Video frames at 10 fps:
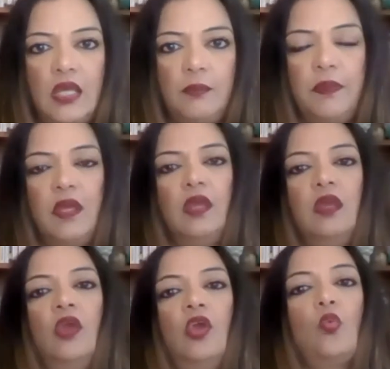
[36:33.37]

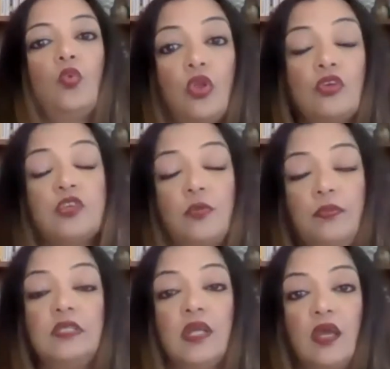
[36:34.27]
AP, would also
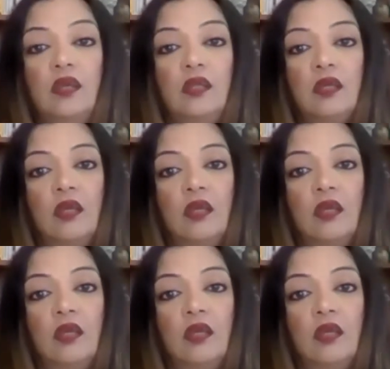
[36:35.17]
be denied.